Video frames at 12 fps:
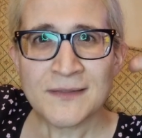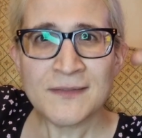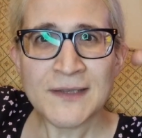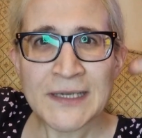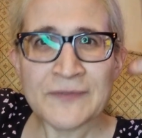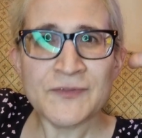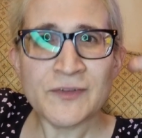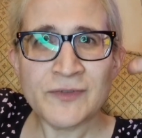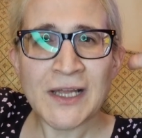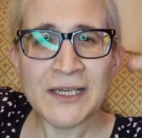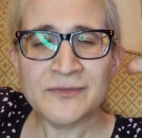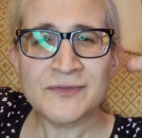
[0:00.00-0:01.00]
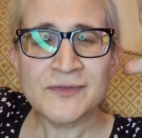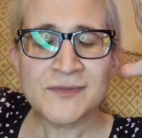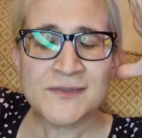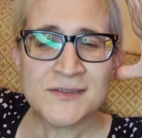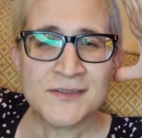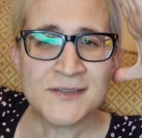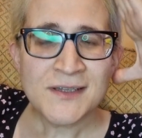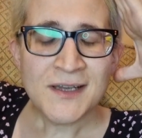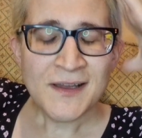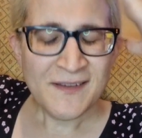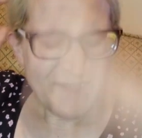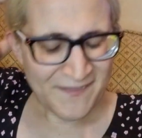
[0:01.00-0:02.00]
the gift of life.
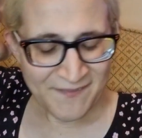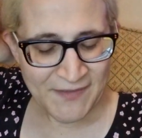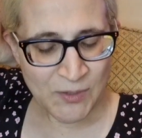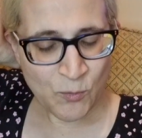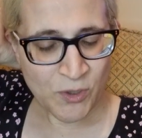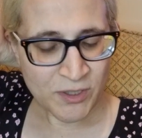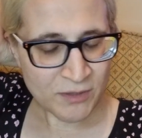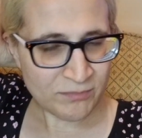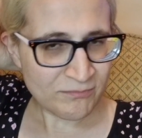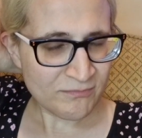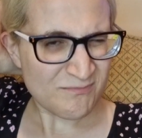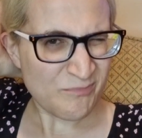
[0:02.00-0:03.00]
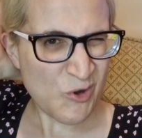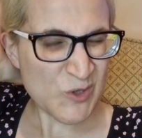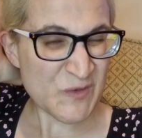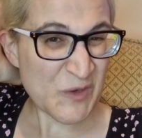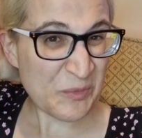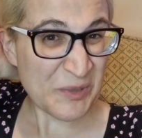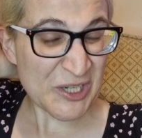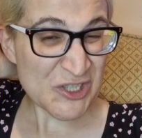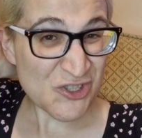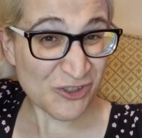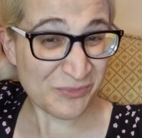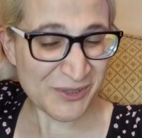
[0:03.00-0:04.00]
They didn't want to pose for a
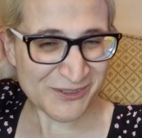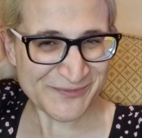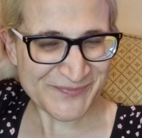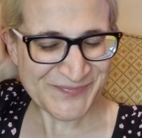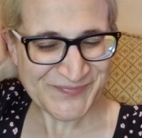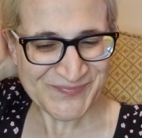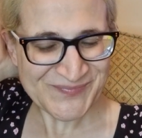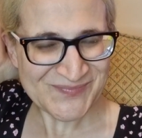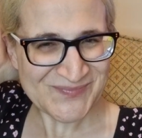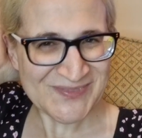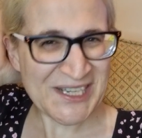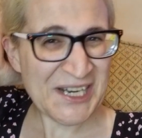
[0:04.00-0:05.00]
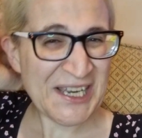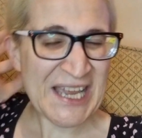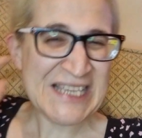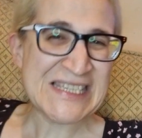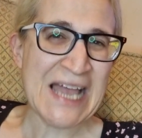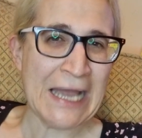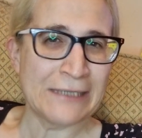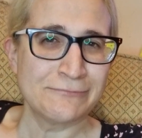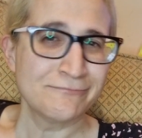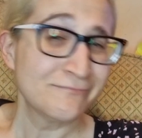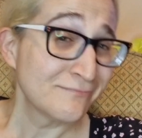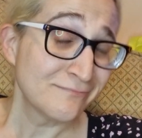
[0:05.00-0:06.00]
picture, but in any case, I
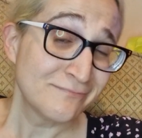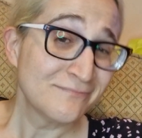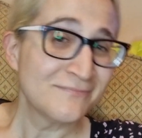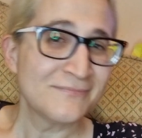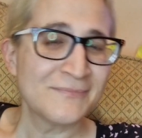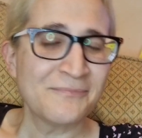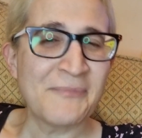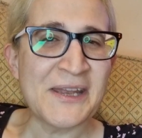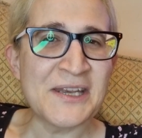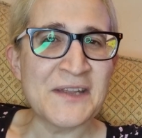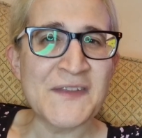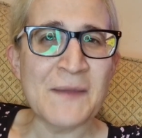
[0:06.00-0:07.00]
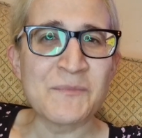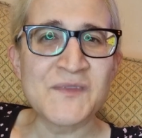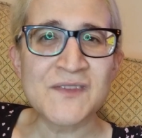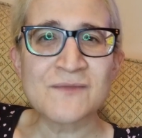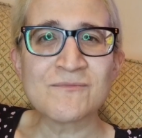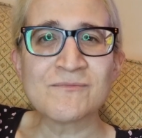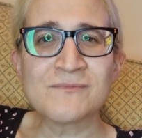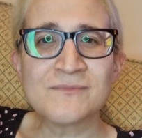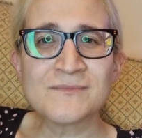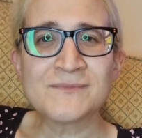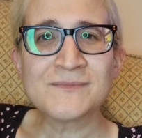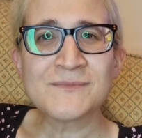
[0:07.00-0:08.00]
made an attempt.
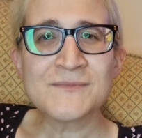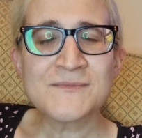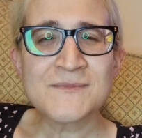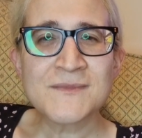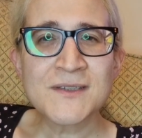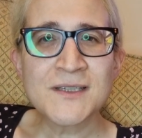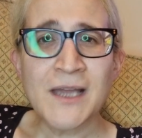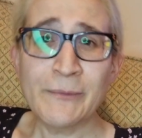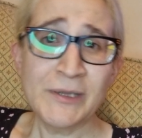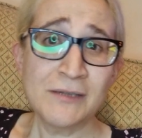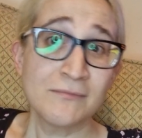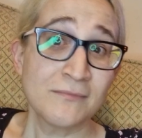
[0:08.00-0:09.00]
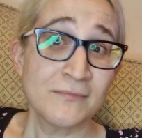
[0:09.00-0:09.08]
I mean,